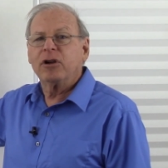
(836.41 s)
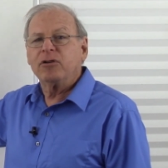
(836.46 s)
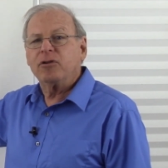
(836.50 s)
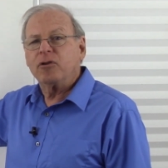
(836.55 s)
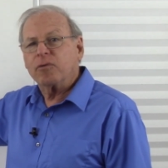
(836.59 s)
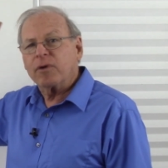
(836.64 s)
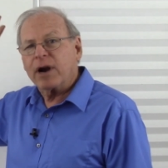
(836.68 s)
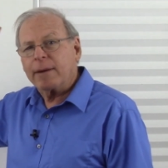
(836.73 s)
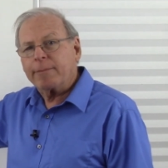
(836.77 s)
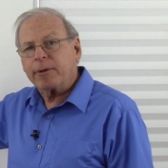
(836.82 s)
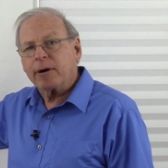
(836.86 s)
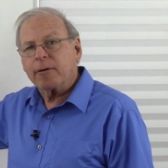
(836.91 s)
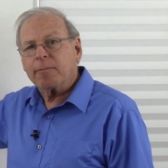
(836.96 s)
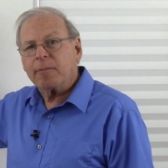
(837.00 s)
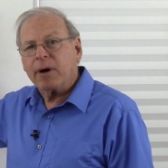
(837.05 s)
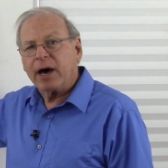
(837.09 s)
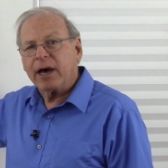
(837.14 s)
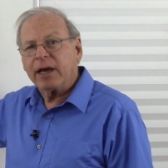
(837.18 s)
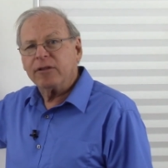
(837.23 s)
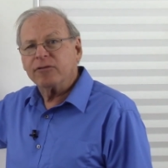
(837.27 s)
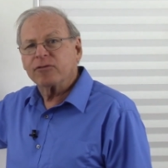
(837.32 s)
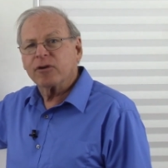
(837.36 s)
to wrap our
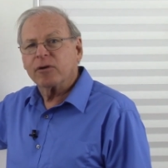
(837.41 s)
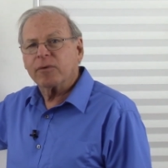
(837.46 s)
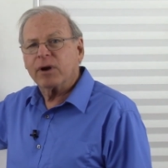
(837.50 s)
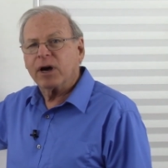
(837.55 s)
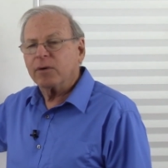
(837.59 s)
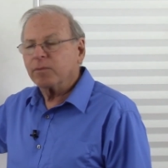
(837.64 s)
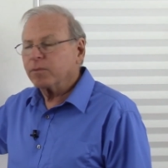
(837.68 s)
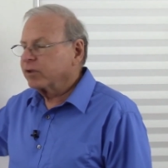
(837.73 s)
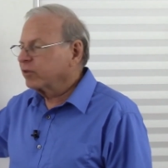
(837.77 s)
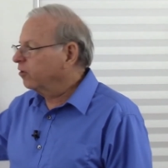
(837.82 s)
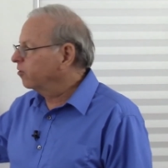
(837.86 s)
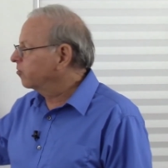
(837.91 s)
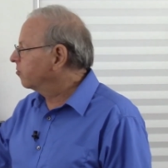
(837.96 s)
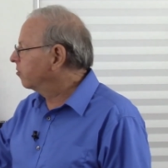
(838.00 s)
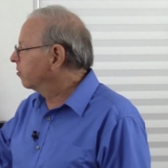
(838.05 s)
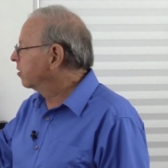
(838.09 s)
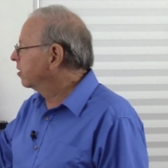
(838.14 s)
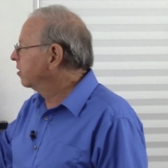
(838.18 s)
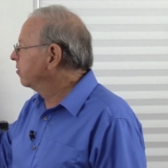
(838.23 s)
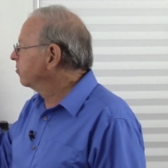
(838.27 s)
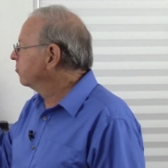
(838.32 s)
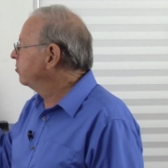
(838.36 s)
minds around what the
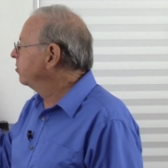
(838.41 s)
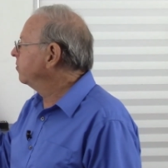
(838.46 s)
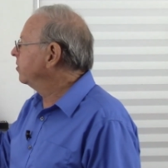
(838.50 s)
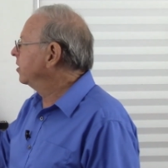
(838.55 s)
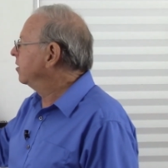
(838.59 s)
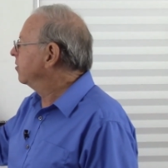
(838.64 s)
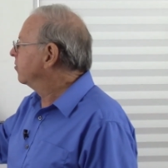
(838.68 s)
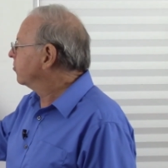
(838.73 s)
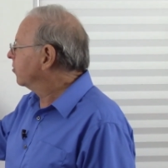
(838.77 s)
circuit is doing.